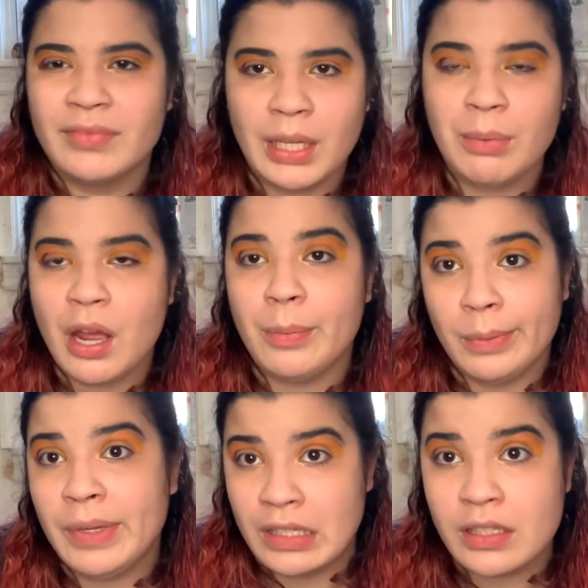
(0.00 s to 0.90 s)
He
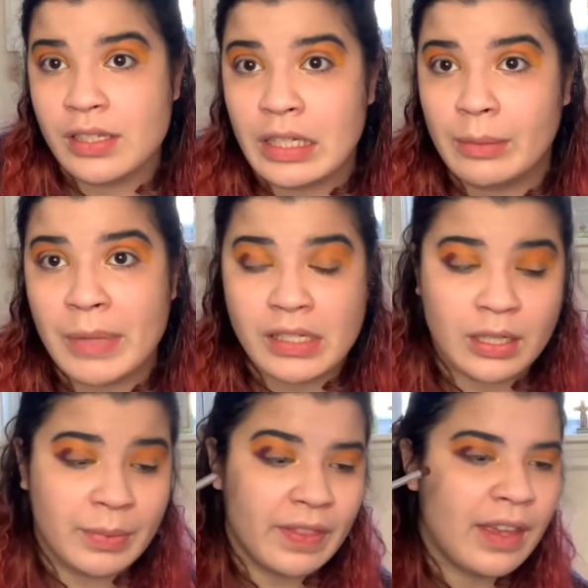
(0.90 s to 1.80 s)
probably means he's like messed
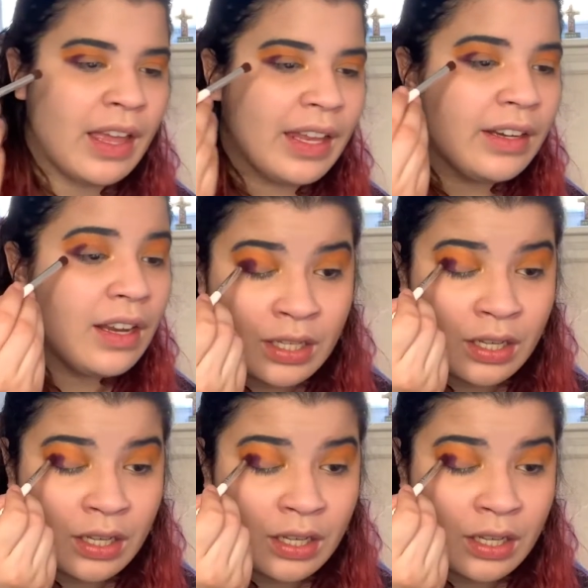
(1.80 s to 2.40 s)
up in the head.